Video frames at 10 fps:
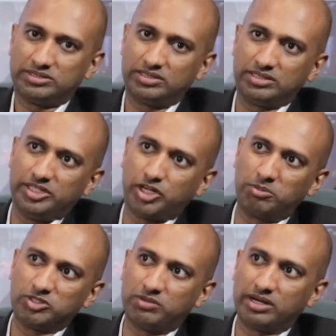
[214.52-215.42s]
the
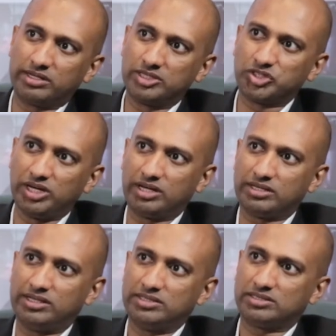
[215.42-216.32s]
e-commerce market in Sri
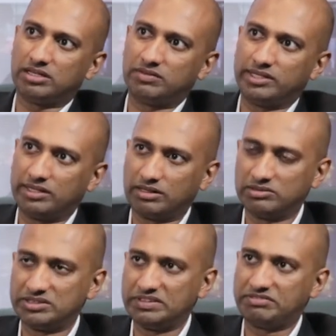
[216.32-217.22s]
Lanka is hovering
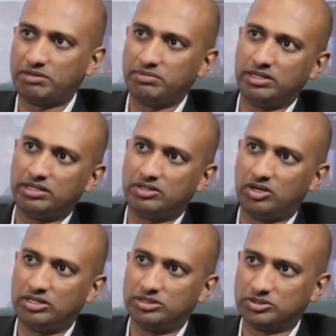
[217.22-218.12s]
around $75 million to
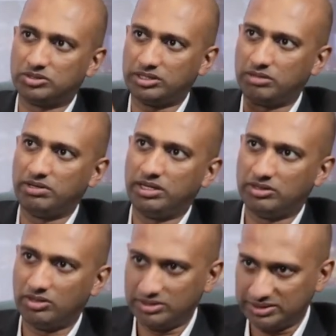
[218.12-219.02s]
$100
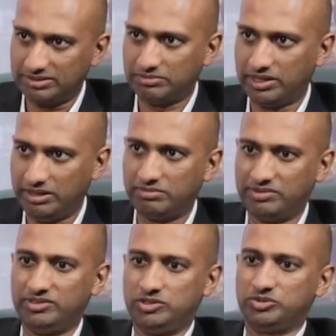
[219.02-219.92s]
million
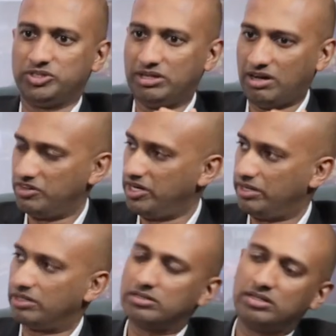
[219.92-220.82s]
in using our
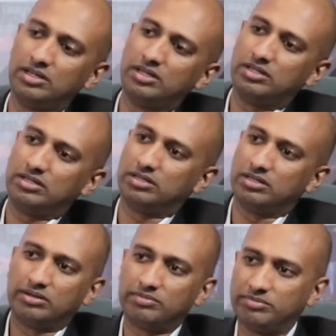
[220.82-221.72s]
data.
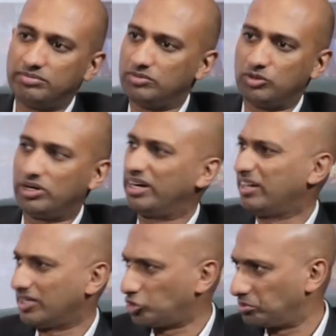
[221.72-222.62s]
Like
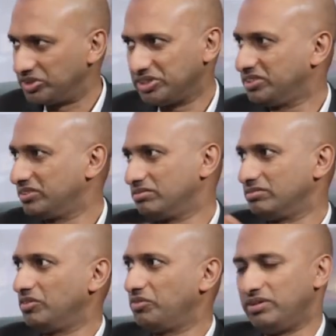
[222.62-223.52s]
grasshoppers,
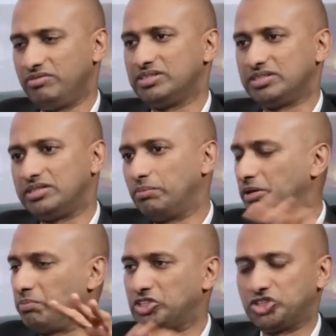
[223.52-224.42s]
you know, we see the
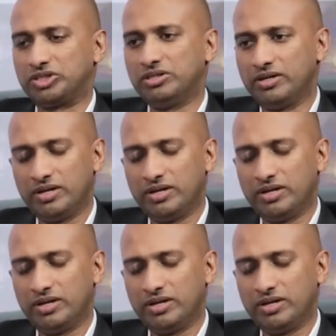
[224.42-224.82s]
big picture.